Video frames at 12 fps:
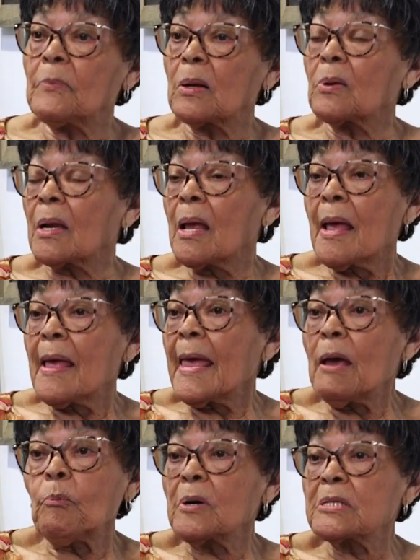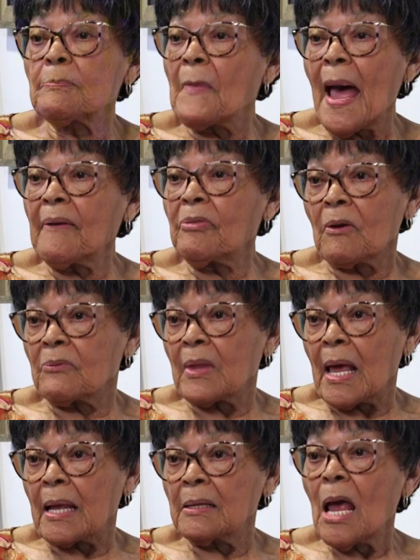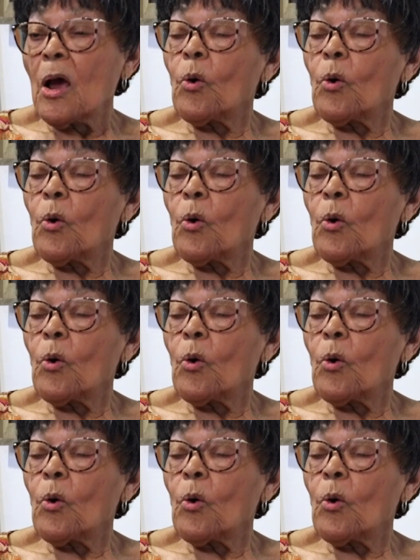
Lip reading: but it wasn't back there then.